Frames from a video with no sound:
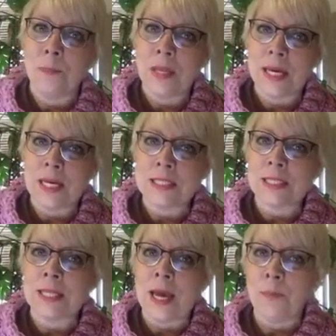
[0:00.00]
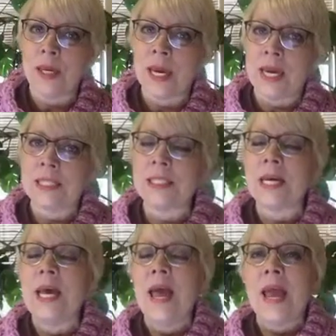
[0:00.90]
blankets, lap gans,
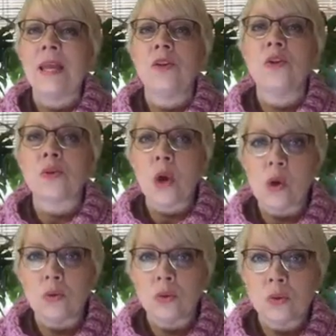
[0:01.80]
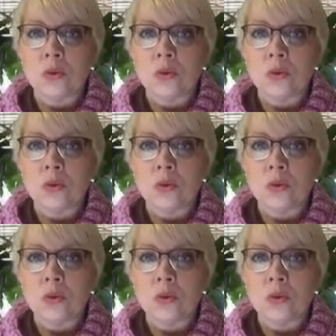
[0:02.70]
and throw